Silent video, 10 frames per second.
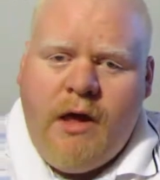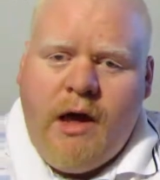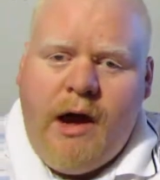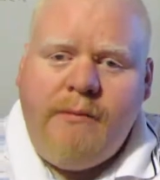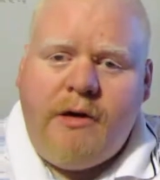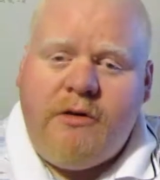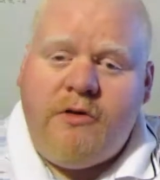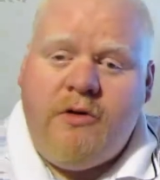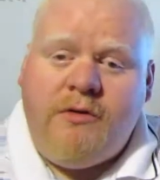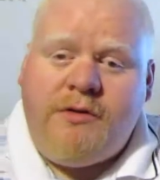I'm not so
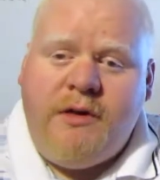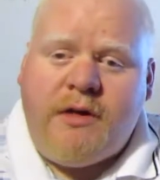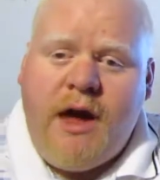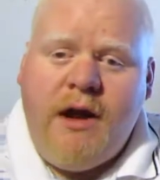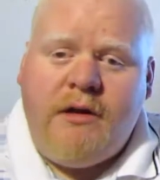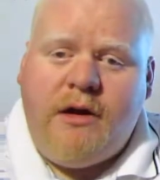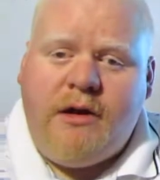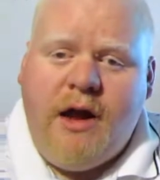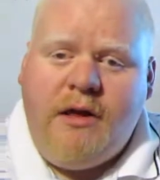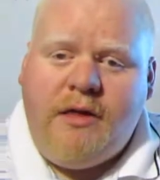sure that this Canon could
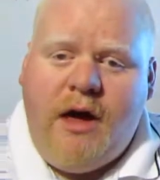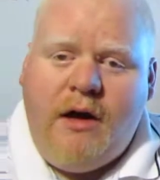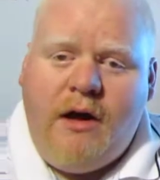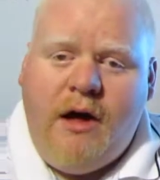take that.